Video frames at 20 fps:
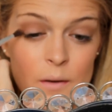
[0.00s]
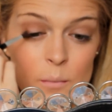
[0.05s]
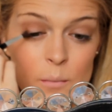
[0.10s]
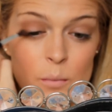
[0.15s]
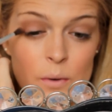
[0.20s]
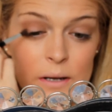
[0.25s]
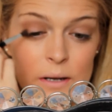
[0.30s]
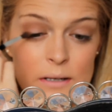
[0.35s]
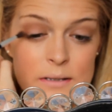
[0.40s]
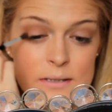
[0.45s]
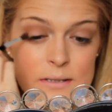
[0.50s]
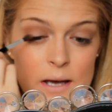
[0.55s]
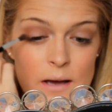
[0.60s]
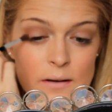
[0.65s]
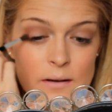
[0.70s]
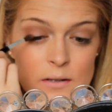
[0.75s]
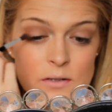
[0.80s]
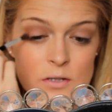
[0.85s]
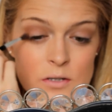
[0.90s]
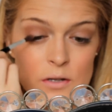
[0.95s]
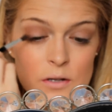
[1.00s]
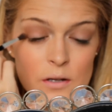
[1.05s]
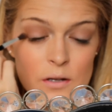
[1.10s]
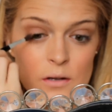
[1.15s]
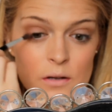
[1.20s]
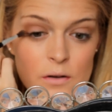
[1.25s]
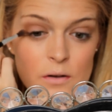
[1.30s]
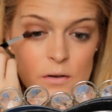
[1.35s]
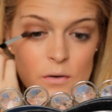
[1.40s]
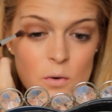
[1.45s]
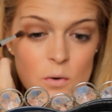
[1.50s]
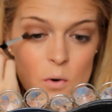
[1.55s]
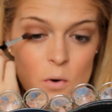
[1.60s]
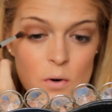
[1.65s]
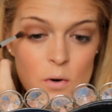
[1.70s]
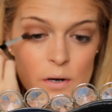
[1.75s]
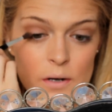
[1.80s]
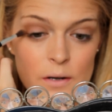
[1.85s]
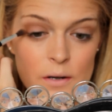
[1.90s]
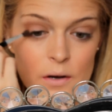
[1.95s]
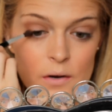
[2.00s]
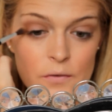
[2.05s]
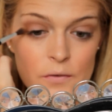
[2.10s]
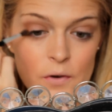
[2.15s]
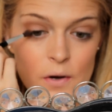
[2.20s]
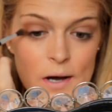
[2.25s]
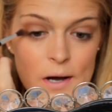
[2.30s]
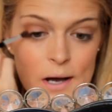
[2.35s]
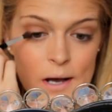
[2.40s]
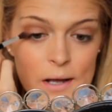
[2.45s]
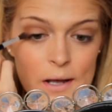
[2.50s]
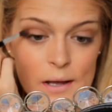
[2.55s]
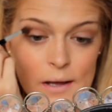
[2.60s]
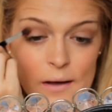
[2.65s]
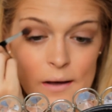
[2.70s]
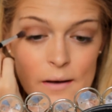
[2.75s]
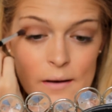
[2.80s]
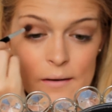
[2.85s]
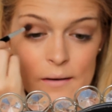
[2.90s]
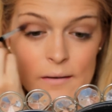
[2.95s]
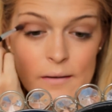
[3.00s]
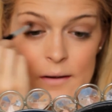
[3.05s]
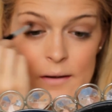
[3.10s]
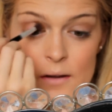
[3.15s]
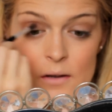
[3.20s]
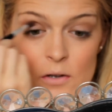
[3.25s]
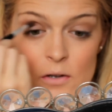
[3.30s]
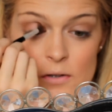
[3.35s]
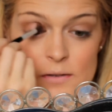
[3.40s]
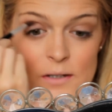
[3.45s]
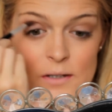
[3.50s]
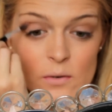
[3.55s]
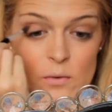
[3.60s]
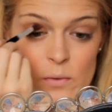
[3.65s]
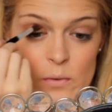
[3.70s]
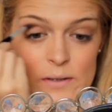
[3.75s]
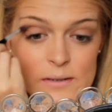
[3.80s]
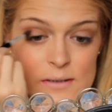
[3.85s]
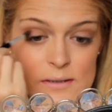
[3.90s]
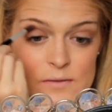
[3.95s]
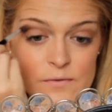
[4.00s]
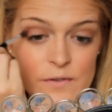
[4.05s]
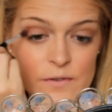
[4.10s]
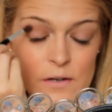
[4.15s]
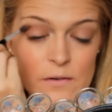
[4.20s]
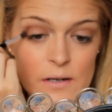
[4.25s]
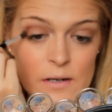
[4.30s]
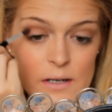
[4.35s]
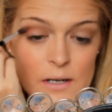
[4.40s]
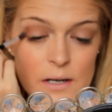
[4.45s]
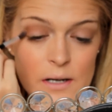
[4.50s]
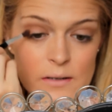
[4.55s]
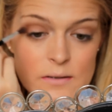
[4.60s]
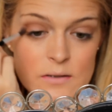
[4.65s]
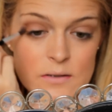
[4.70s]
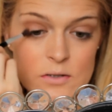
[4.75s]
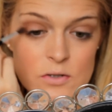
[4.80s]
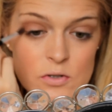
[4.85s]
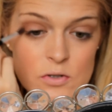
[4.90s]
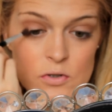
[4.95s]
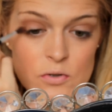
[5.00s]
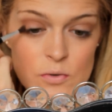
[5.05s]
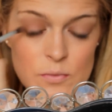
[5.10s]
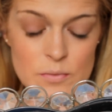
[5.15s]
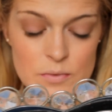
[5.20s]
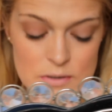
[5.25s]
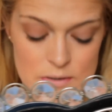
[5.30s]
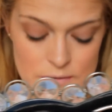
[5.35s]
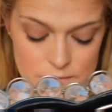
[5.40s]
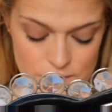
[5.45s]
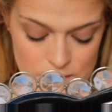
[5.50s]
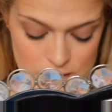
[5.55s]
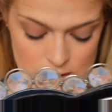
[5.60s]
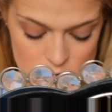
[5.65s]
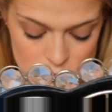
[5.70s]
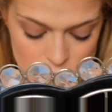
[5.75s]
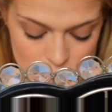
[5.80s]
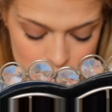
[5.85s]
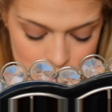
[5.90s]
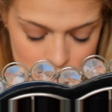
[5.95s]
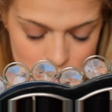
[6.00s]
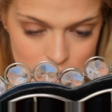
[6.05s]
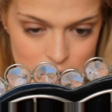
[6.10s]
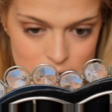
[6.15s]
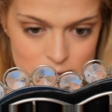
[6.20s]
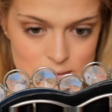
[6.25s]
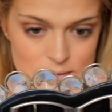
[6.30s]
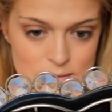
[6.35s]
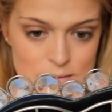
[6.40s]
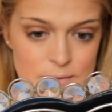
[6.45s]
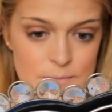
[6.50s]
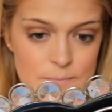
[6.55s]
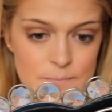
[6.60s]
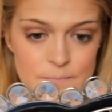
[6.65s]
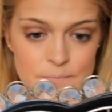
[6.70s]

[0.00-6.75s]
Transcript: Bring it down into the corner of your eye here, because it always is very nice to define your eyes.